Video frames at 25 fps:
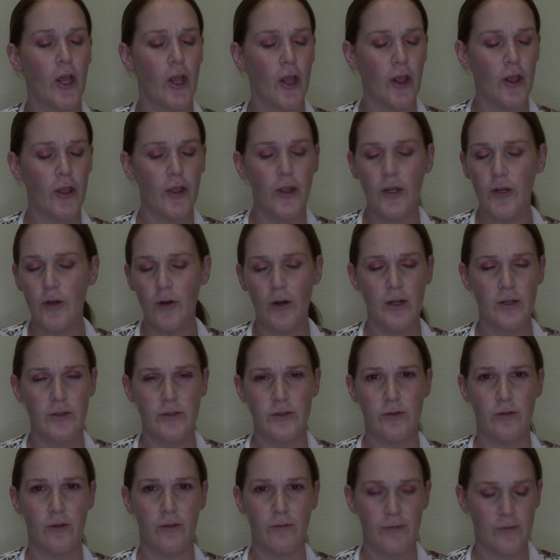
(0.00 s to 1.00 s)
the
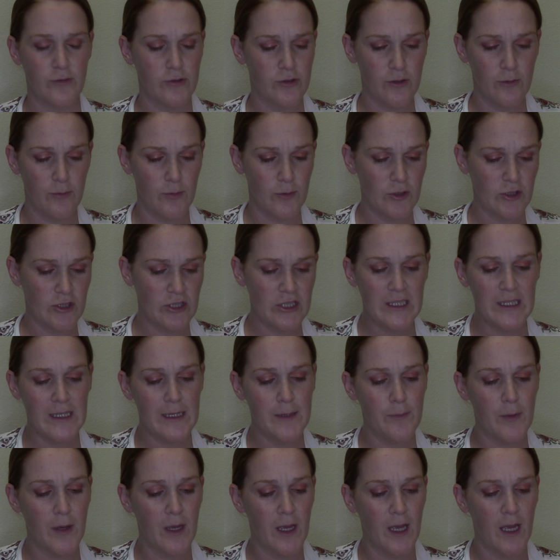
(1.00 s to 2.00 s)
drugstore for super
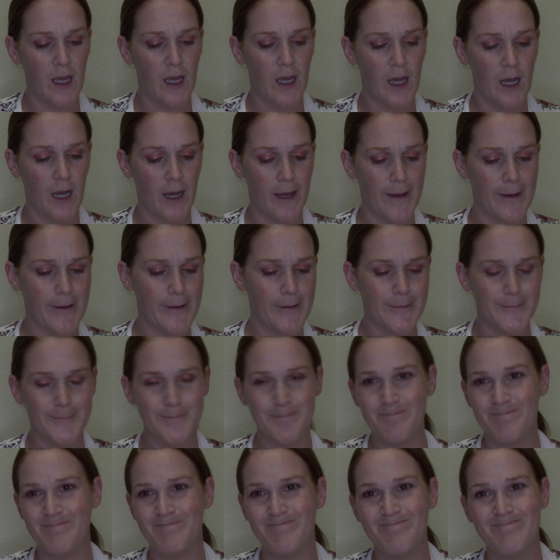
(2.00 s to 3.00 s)
cheap.
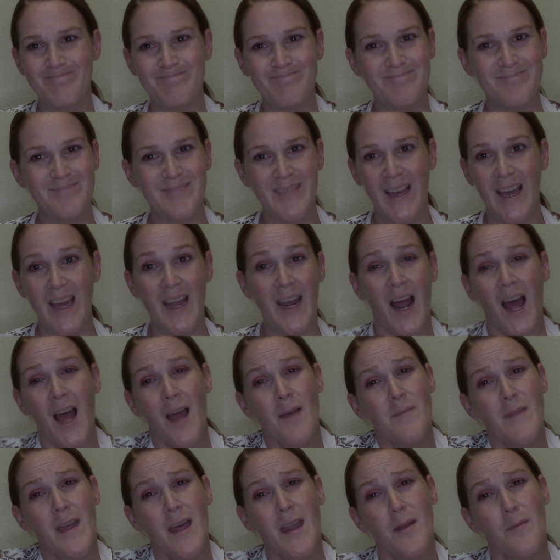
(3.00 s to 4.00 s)
And
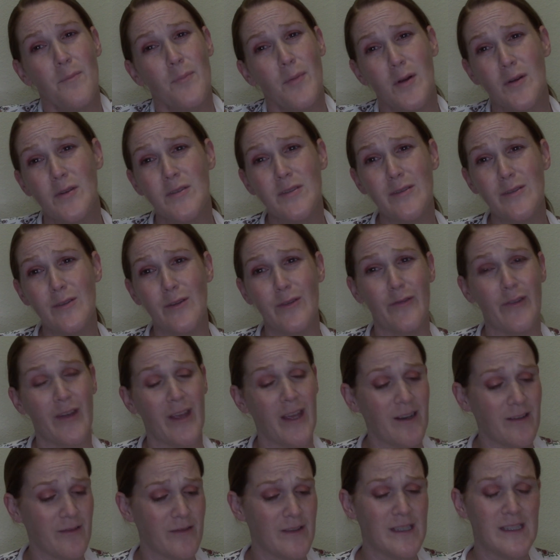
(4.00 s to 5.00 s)
I'm not a personal
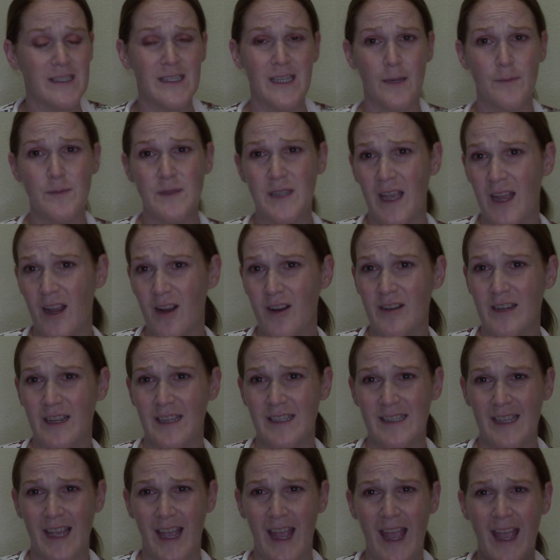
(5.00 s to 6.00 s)
fan of these types of hair
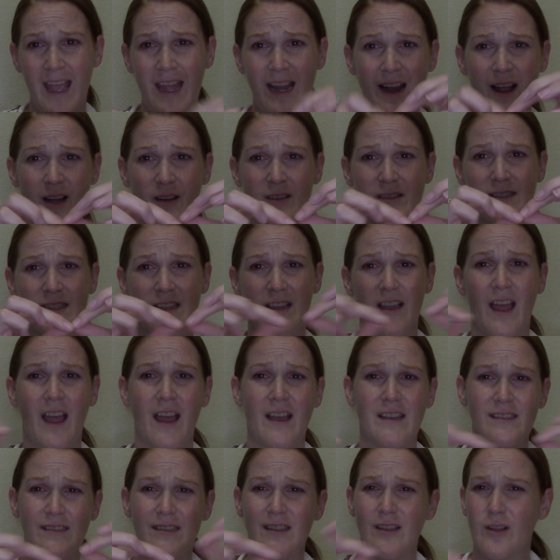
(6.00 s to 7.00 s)
ties. I hate how it
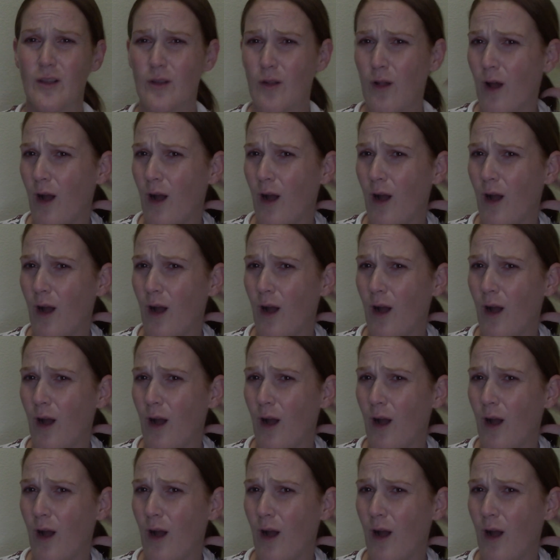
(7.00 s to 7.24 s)
has the little